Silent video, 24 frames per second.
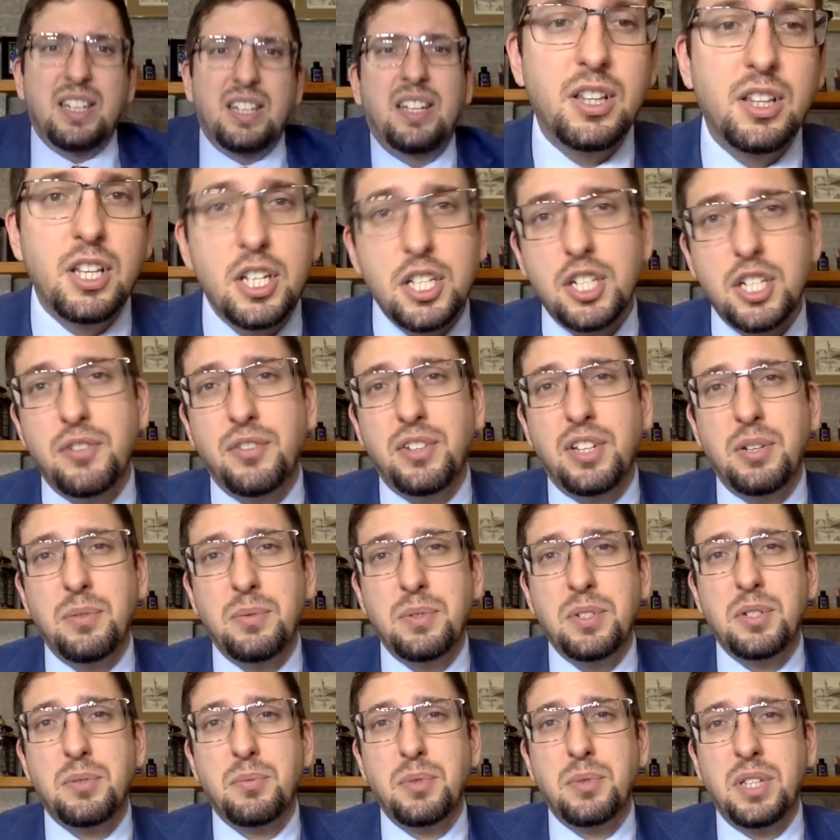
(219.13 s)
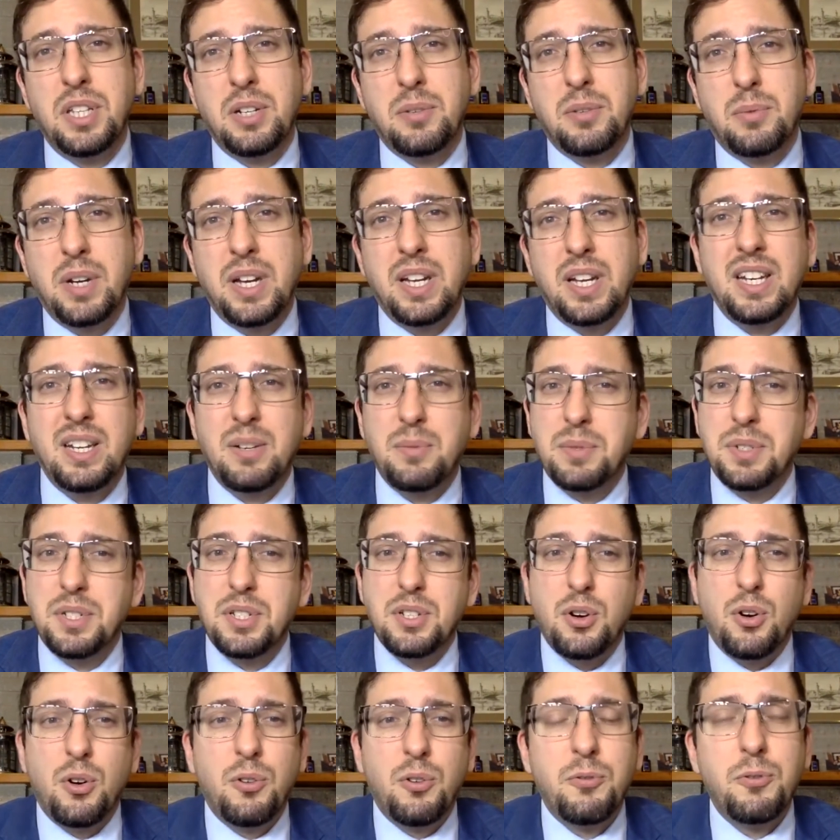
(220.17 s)
Longevity was really great. It was
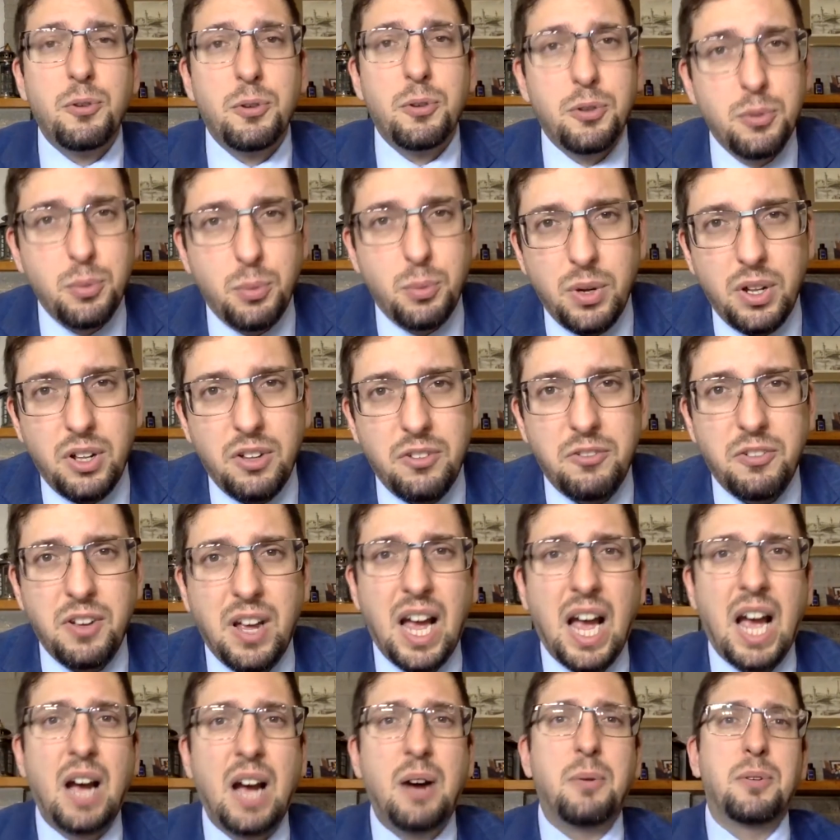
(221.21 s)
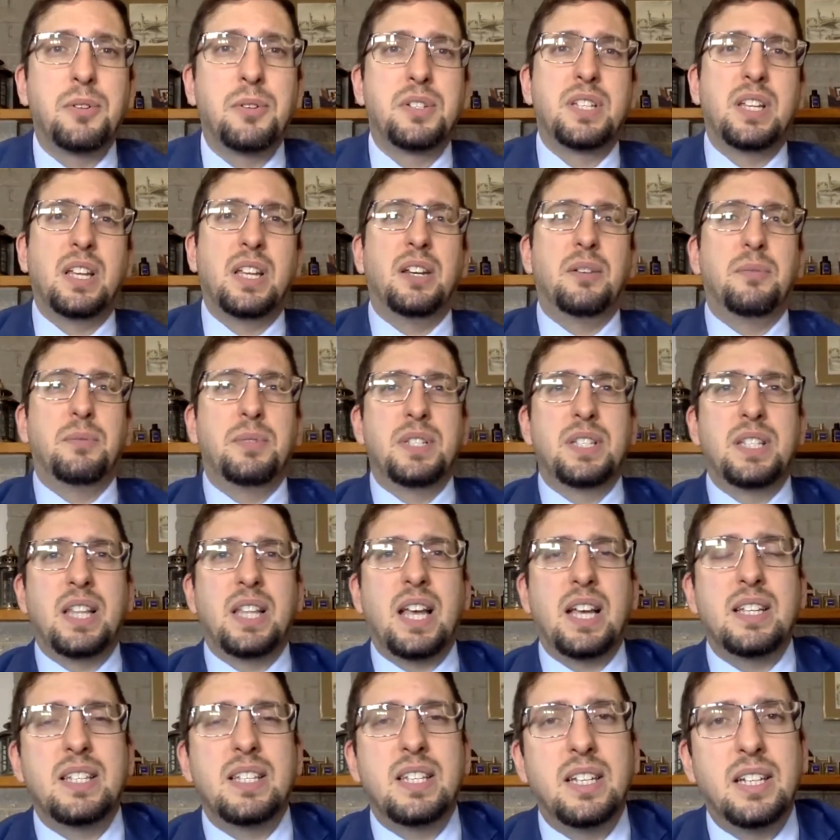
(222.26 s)
over 12 hours that it was
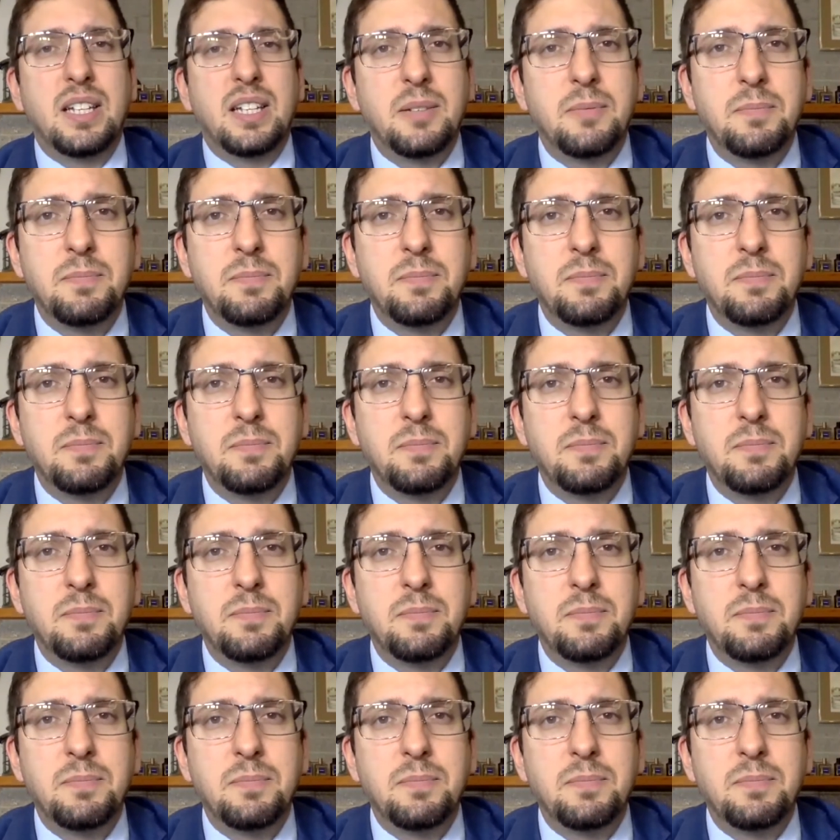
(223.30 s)
lasting.